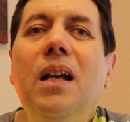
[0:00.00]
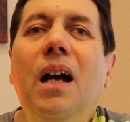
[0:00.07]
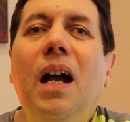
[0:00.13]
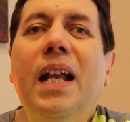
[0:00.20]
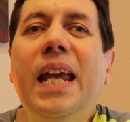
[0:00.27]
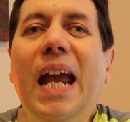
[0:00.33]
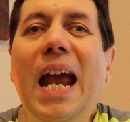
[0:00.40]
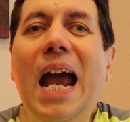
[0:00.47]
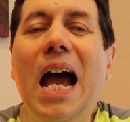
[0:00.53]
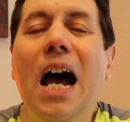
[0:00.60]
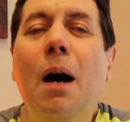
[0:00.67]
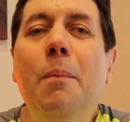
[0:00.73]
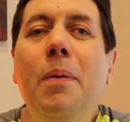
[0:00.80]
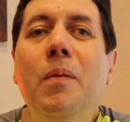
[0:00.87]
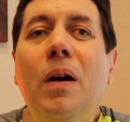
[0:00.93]
a
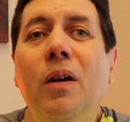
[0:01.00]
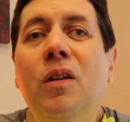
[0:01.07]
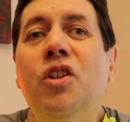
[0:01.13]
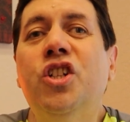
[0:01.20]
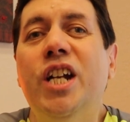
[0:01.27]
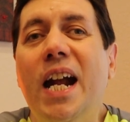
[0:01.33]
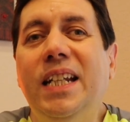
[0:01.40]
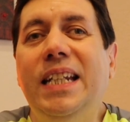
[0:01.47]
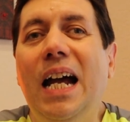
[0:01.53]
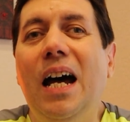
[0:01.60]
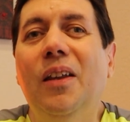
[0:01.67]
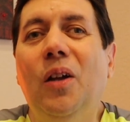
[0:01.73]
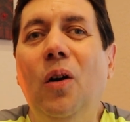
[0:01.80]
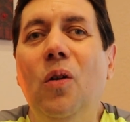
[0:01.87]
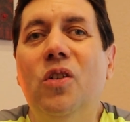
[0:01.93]
cab, checked out
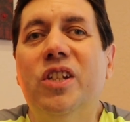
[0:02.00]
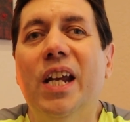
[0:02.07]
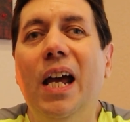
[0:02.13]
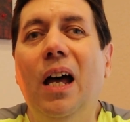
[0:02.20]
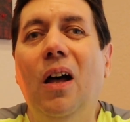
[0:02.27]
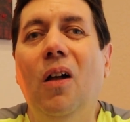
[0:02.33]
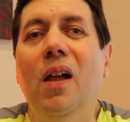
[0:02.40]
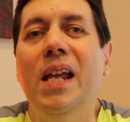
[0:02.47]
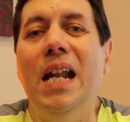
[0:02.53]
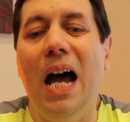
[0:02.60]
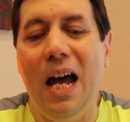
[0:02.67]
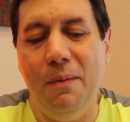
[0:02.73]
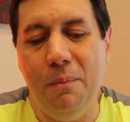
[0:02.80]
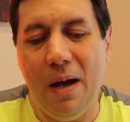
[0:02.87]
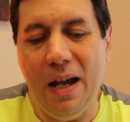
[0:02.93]
of the hotel, and
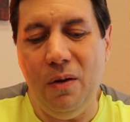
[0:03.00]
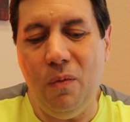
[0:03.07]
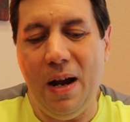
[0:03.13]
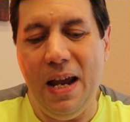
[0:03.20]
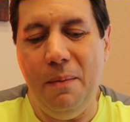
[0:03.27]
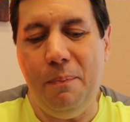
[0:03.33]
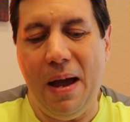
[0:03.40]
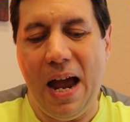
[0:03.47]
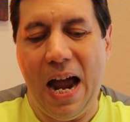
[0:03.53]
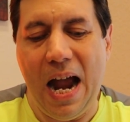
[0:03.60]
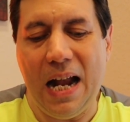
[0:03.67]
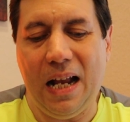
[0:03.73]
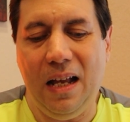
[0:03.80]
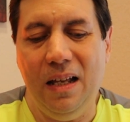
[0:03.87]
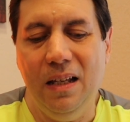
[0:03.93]
on my way
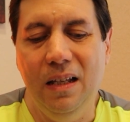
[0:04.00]
back